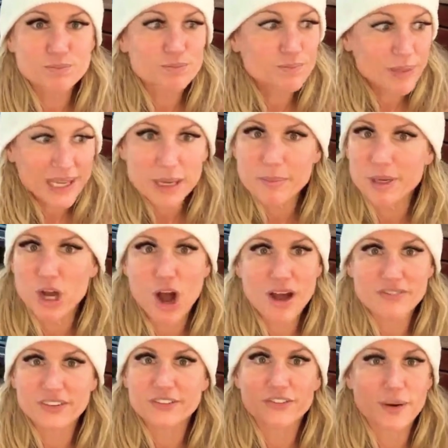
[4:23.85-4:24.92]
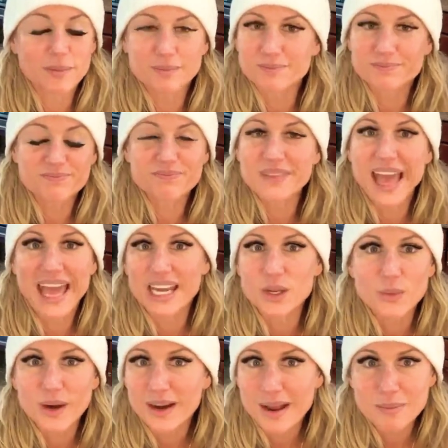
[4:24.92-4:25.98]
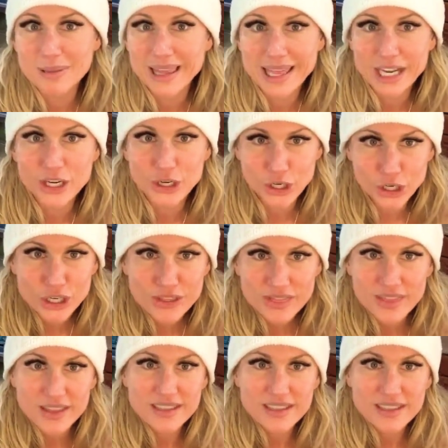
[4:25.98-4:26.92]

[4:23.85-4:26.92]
pick up a coffee from anywhere on planet Earth,